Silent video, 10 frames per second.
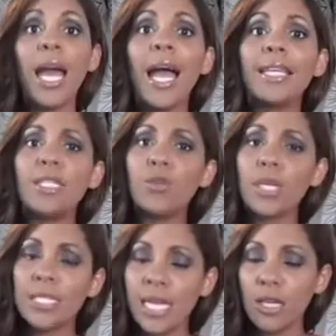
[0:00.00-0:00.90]
and you can
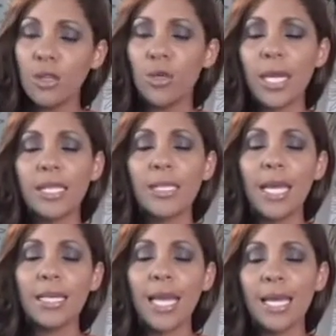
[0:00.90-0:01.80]
take a look and
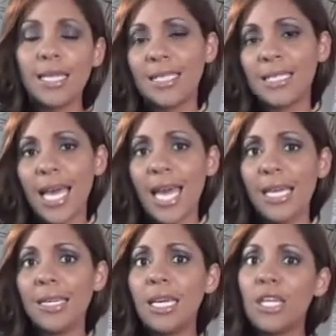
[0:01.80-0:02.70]
kind of decide